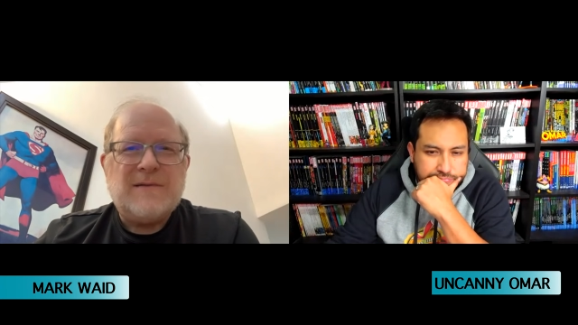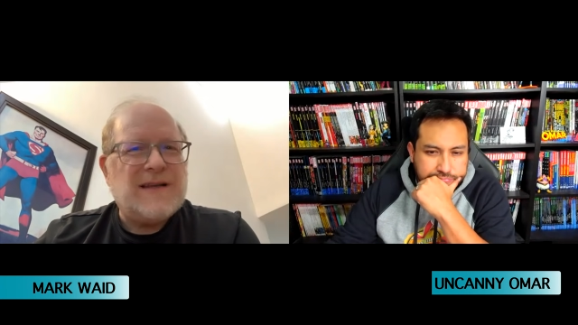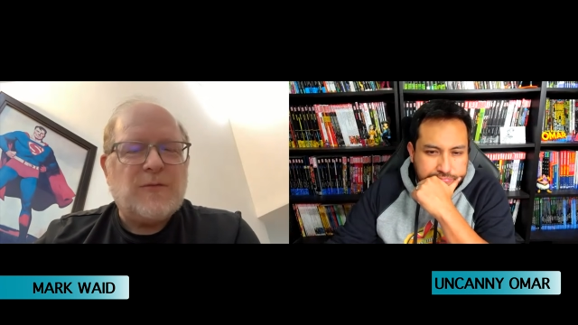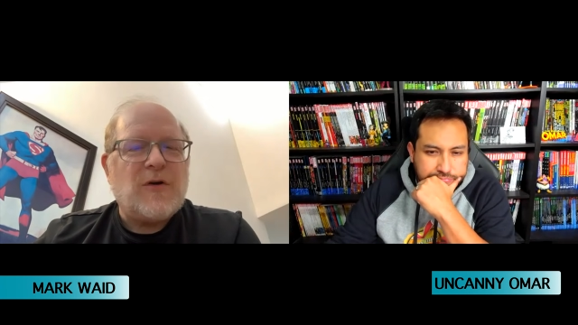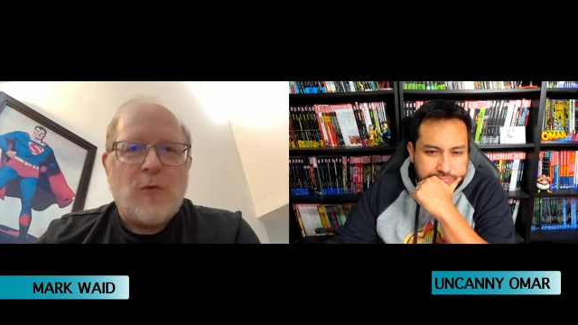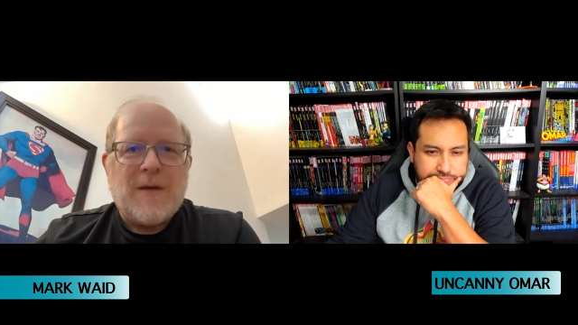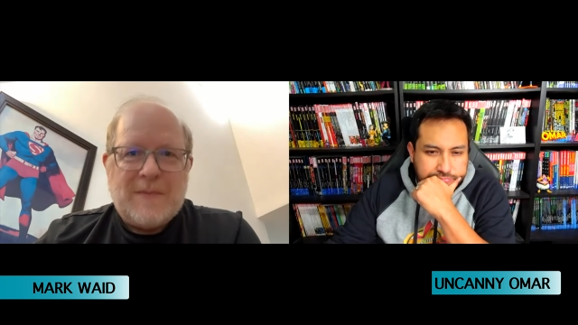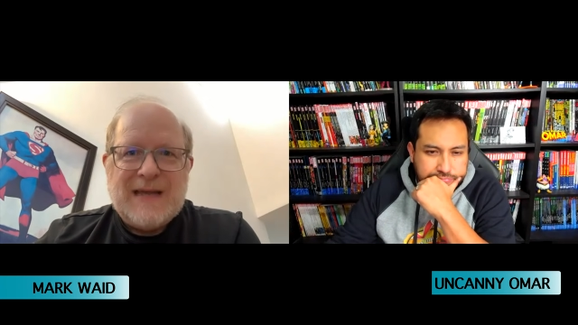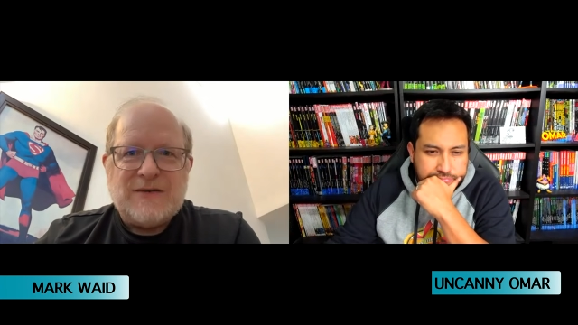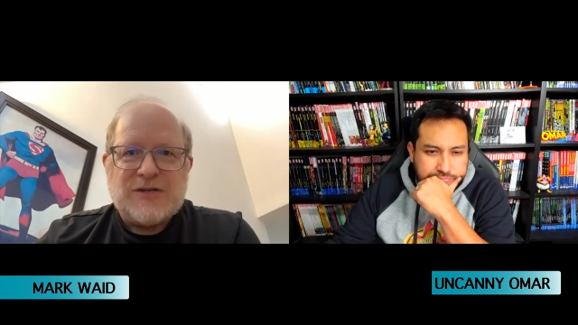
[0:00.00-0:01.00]
Speaker 1: I don't know what it
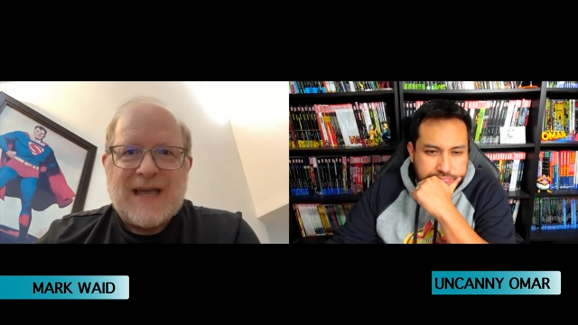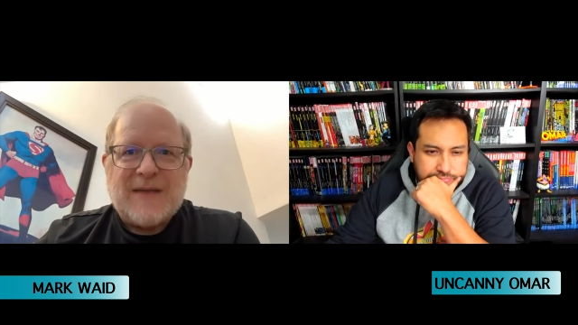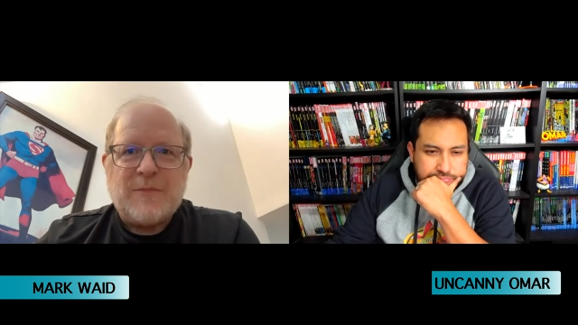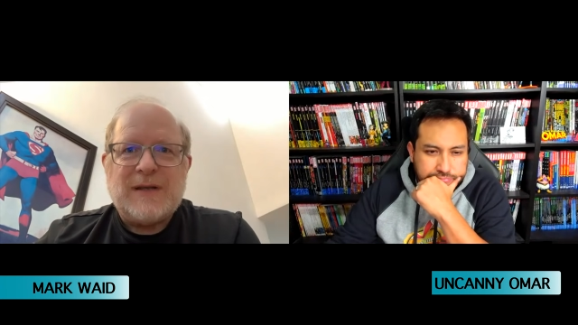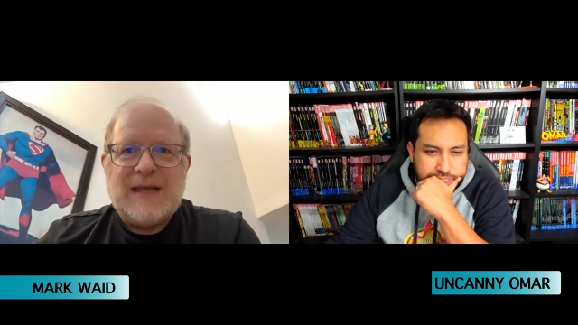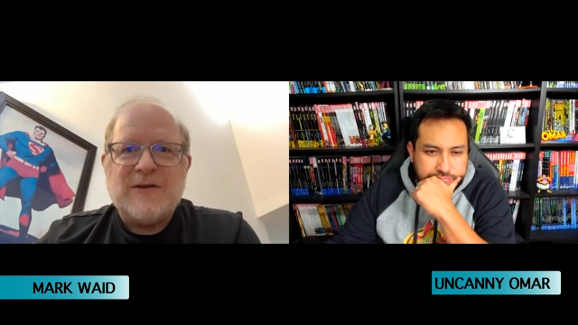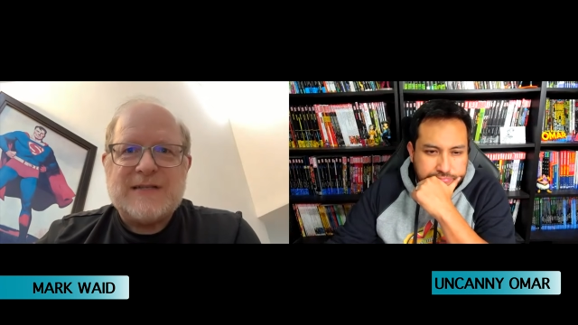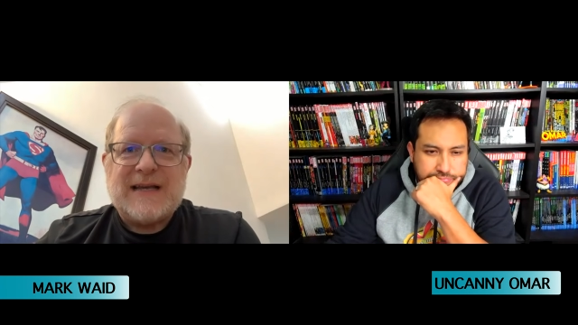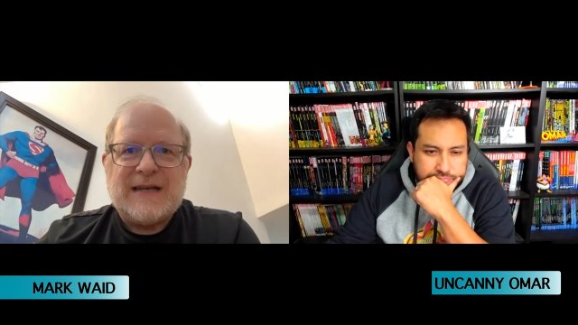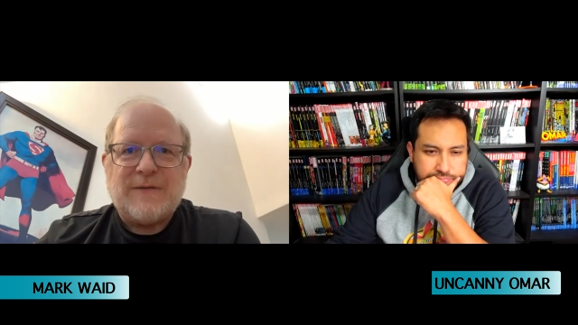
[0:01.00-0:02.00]
means yet, but here's
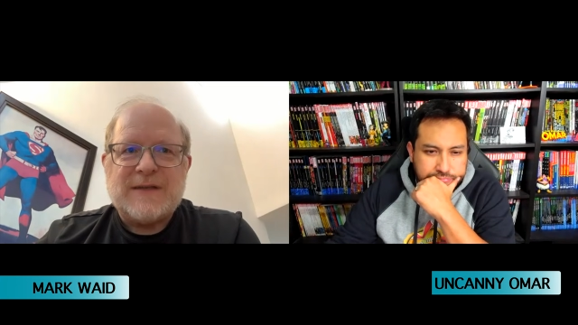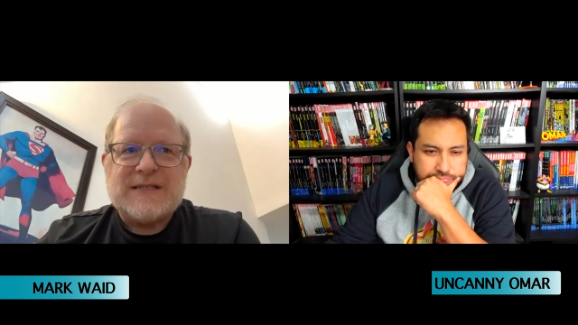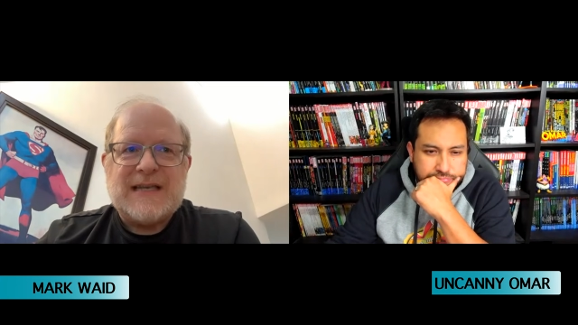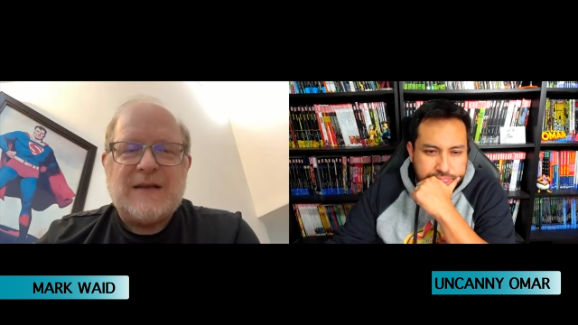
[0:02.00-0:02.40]
the idea for the scene.